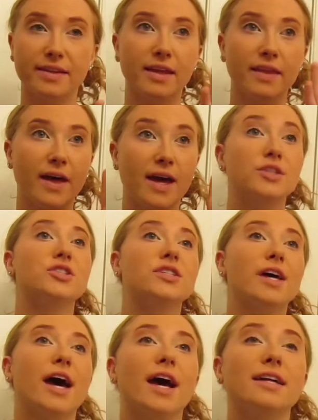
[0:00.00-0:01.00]
that that just
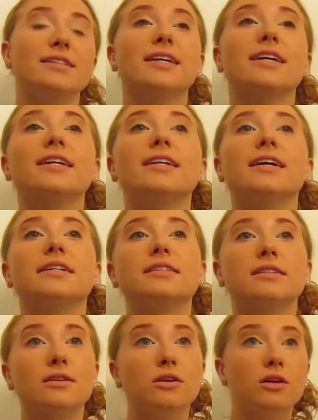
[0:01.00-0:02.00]
adds like a nice
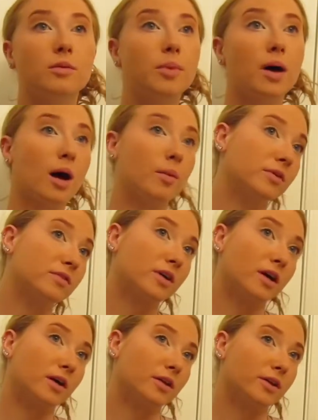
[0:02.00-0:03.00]
little pop of
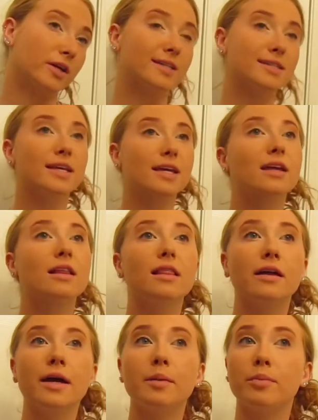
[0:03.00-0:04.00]
color. It's like a
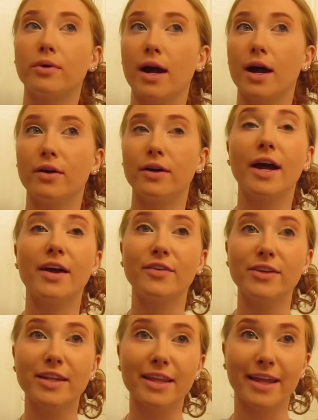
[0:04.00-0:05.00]
light brown. I
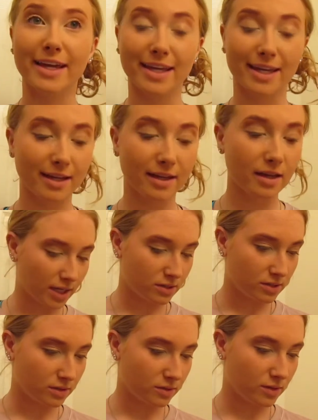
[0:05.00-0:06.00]
really like it. Okay,
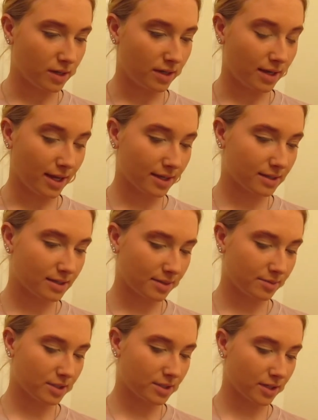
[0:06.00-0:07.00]
so next
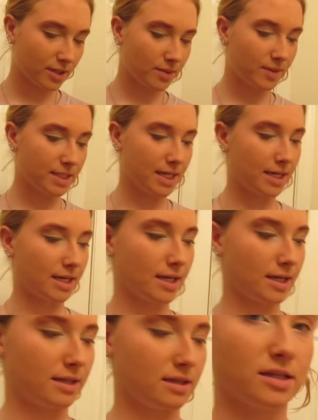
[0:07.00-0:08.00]
I'm just going to be
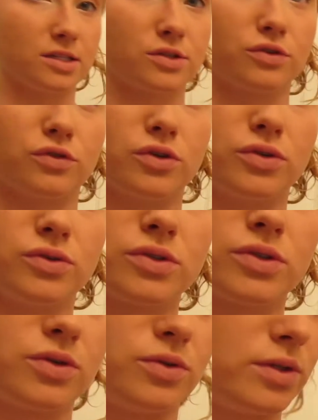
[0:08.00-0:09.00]
taking this rose
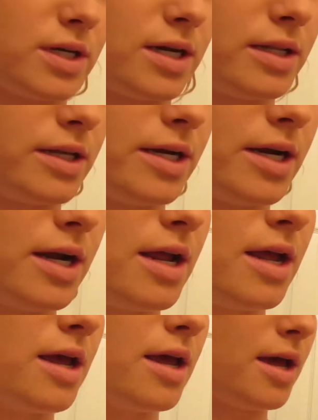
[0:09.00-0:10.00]
gold color
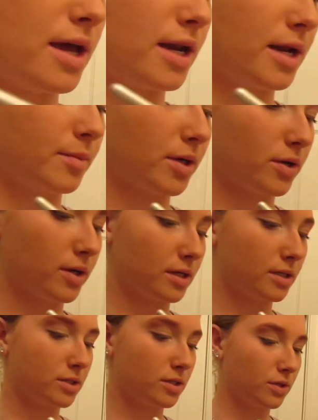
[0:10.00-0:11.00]
and I'm going
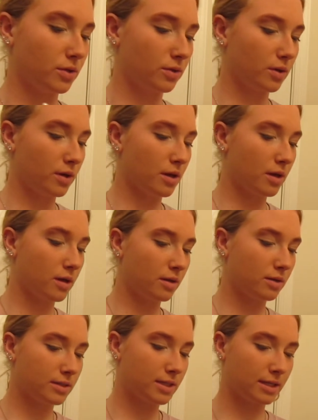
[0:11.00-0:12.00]
to
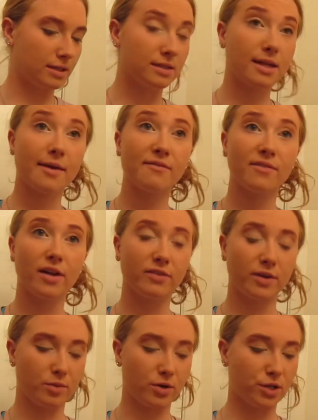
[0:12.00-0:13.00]
take the same
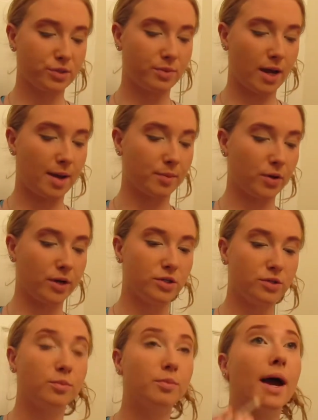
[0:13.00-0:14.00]
fluffy brush, but I'm going
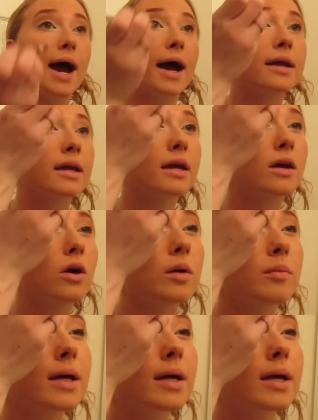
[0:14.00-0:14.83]
to pack it on my